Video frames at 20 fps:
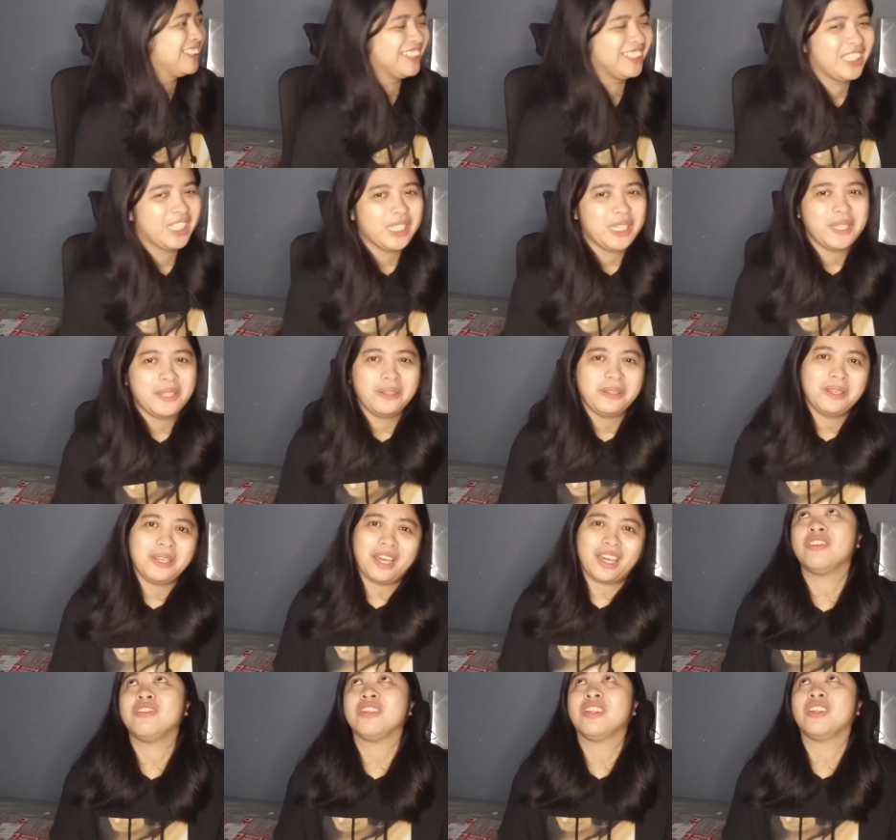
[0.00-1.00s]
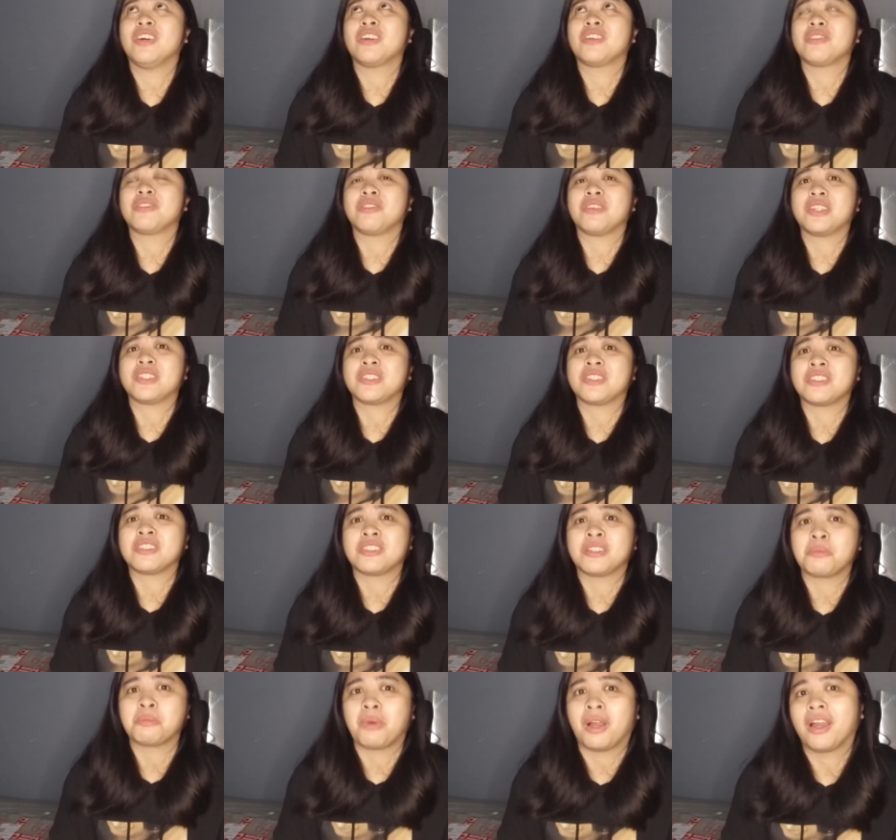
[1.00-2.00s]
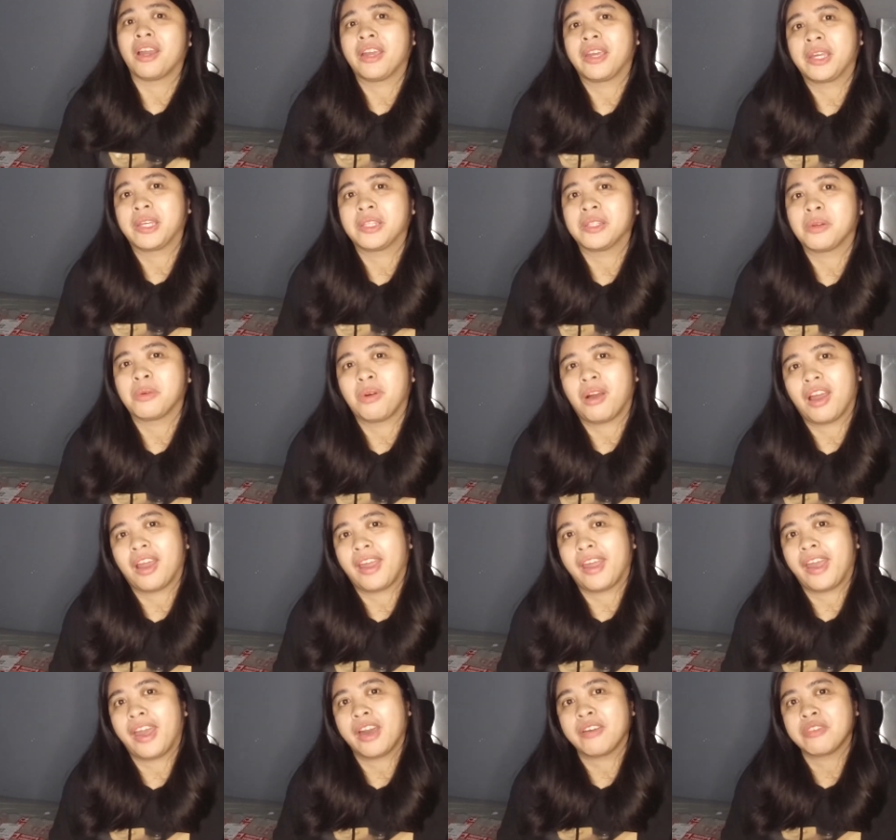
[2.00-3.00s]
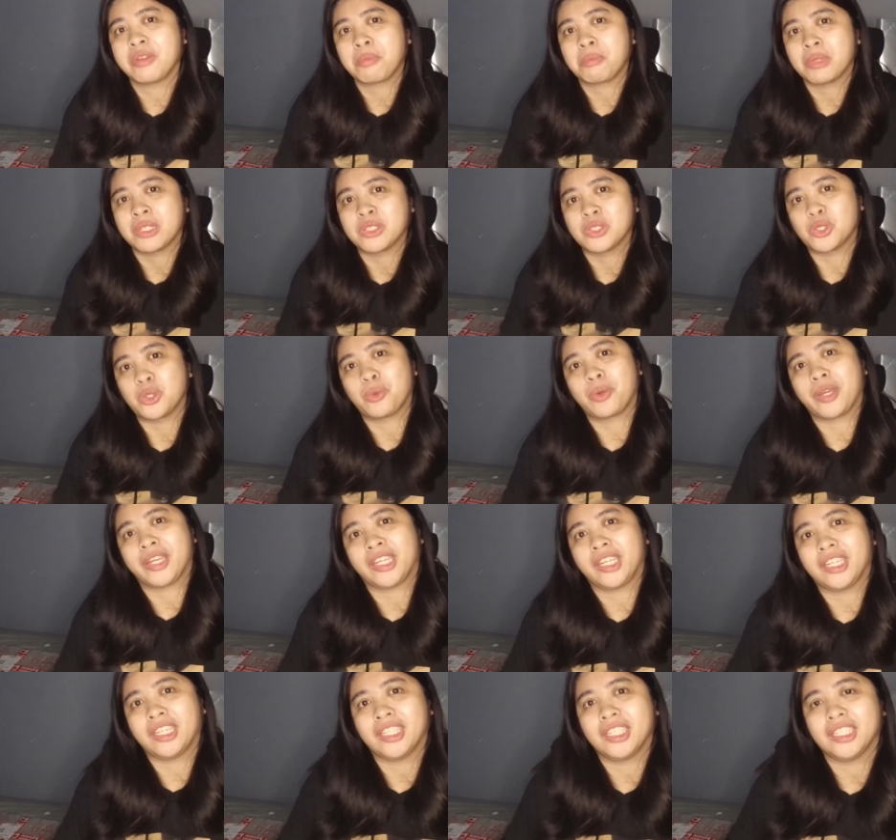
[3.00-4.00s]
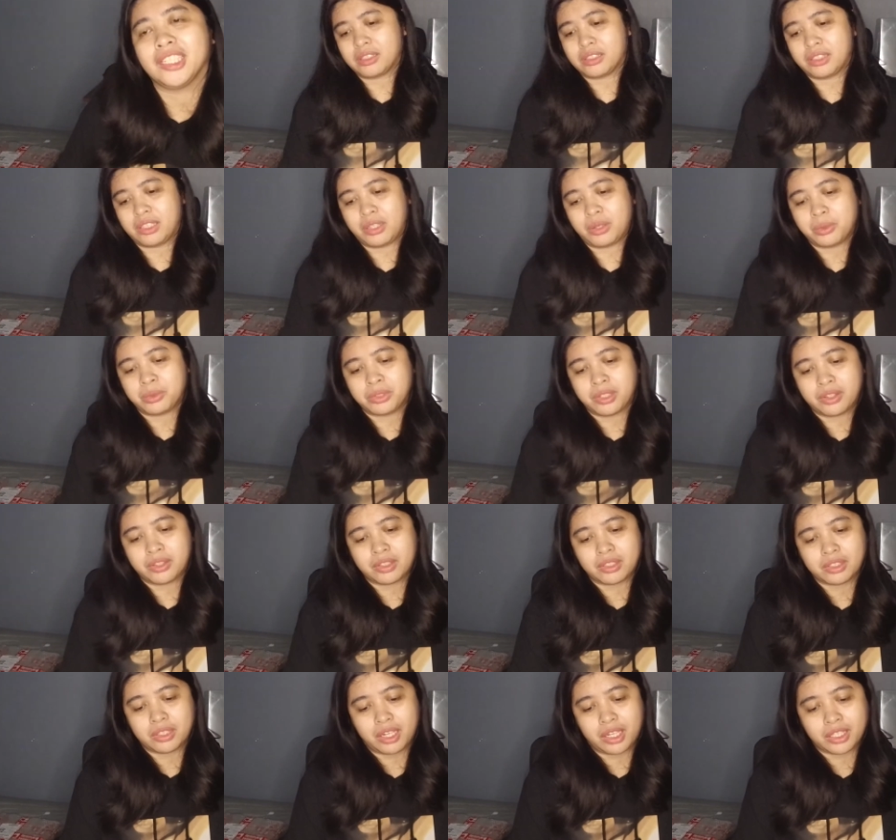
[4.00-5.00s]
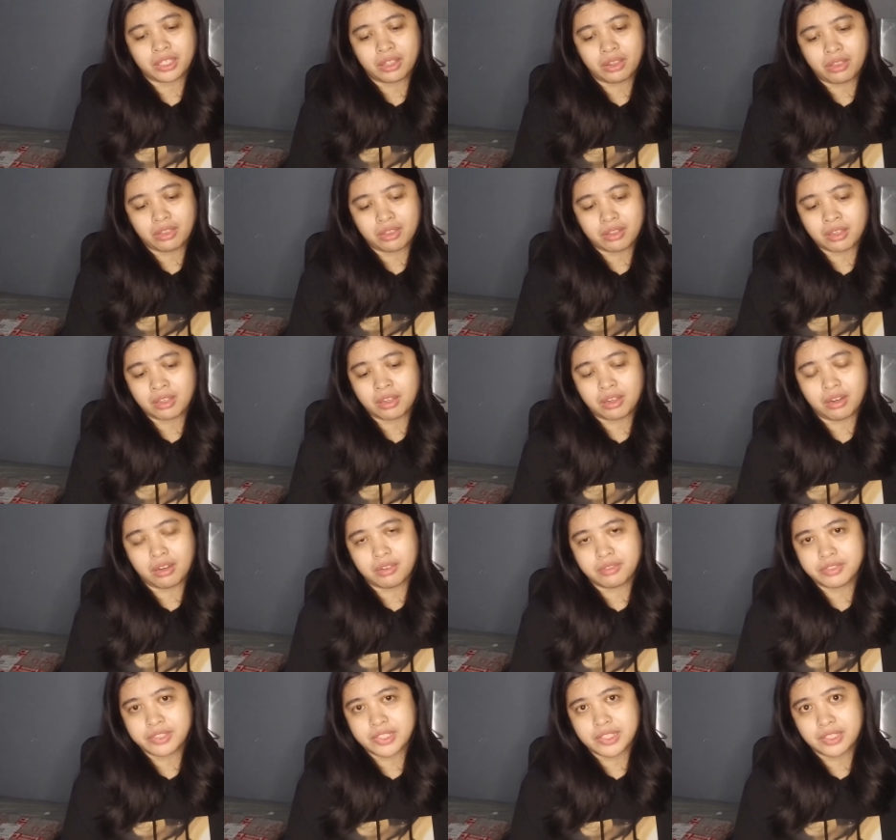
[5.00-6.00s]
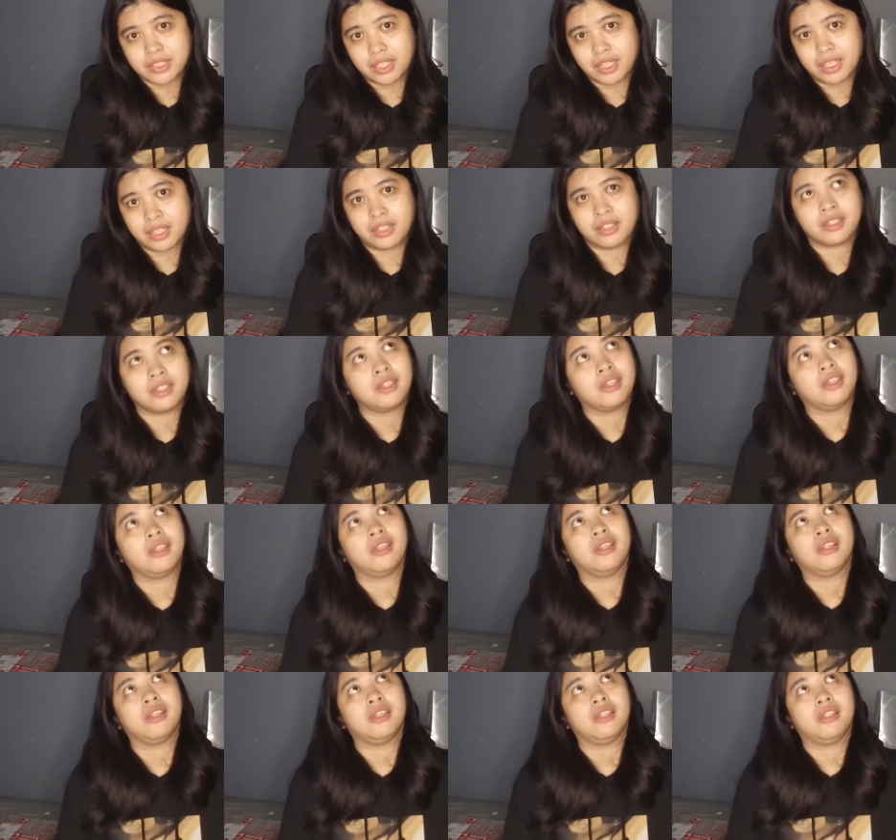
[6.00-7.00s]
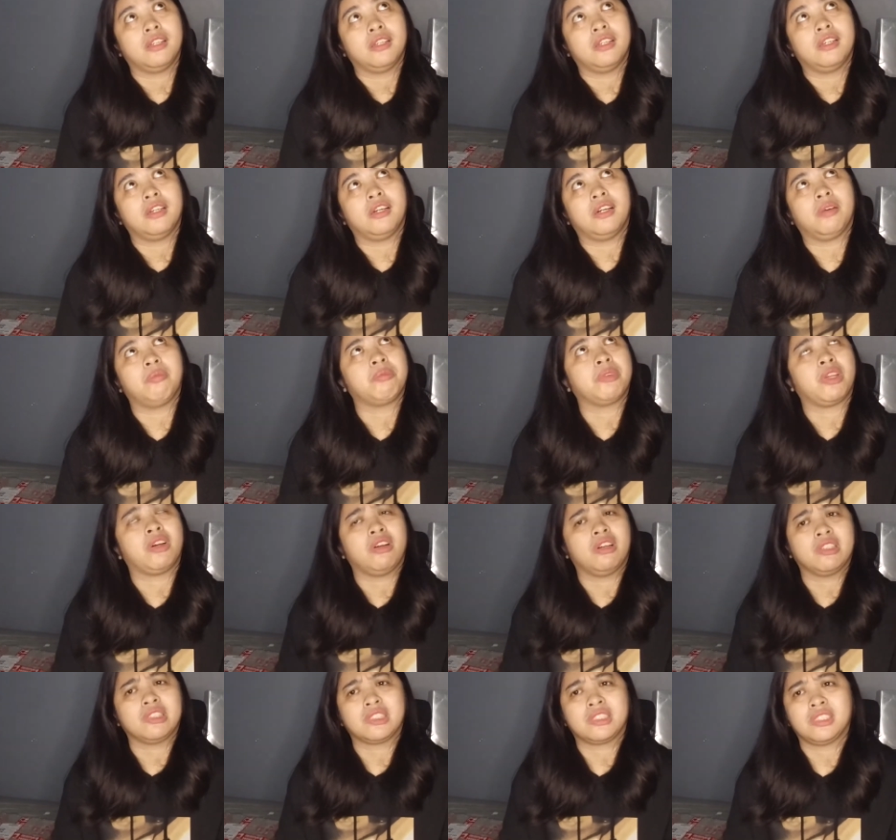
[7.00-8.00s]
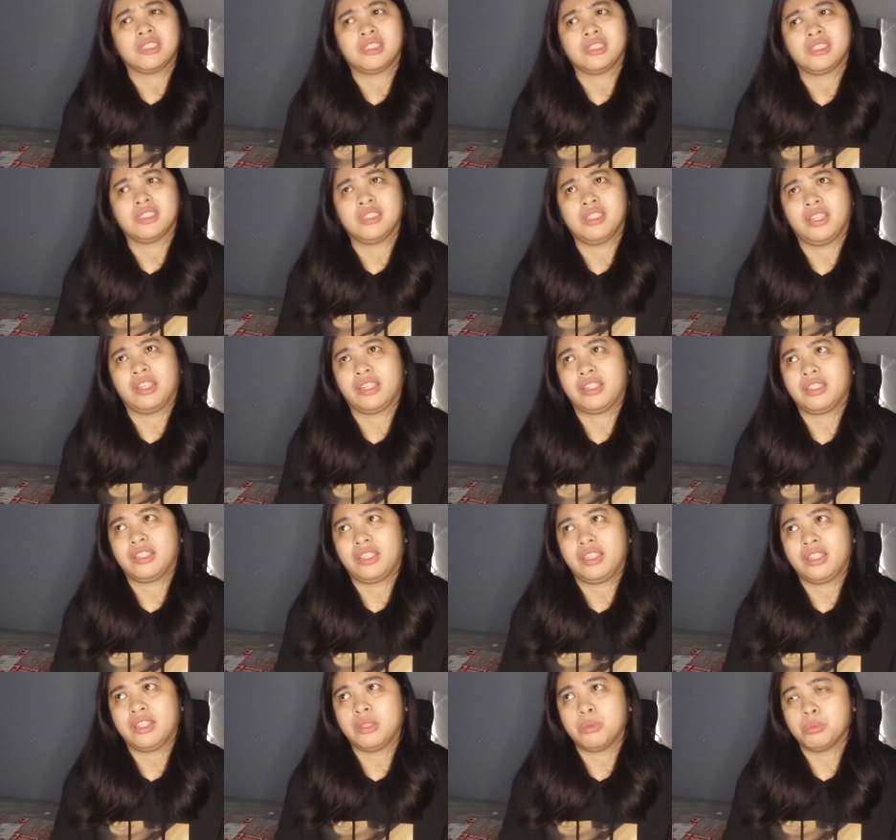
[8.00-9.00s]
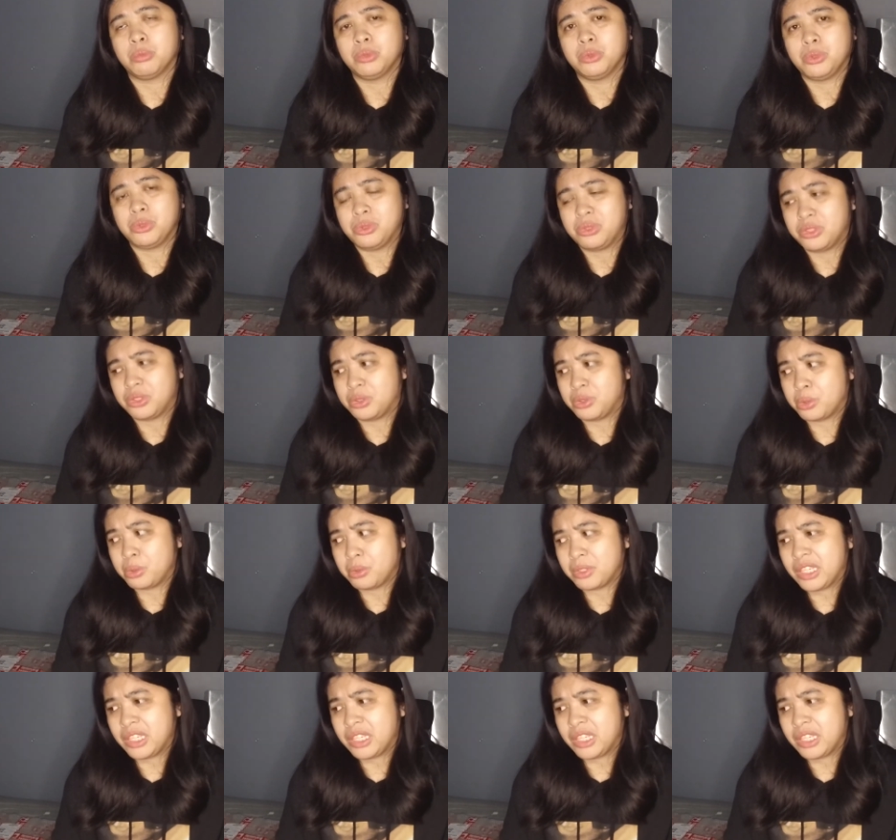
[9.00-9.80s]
I have a lot of reasons in mind why I haven't been doing it. The only thing that I can think of is that I'm not like in the mood to do